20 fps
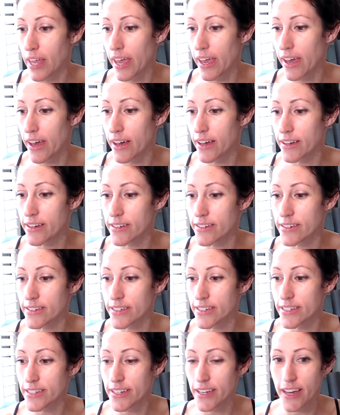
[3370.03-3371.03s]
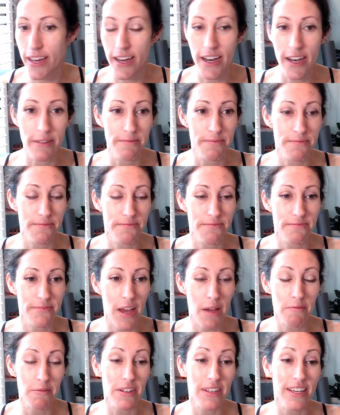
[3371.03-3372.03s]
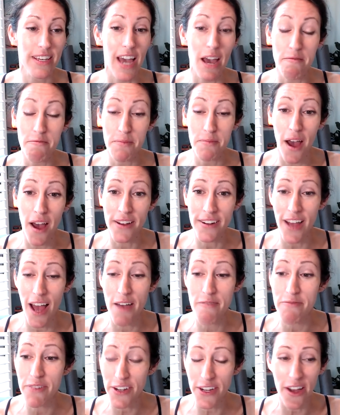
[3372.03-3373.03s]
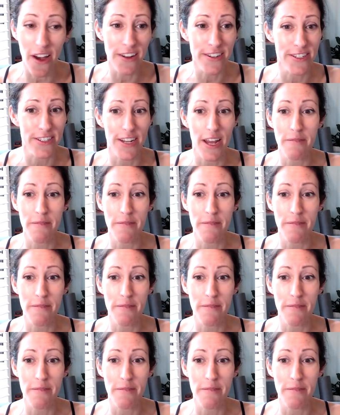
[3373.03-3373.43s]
and um, I'm really I'm on I'm very honored.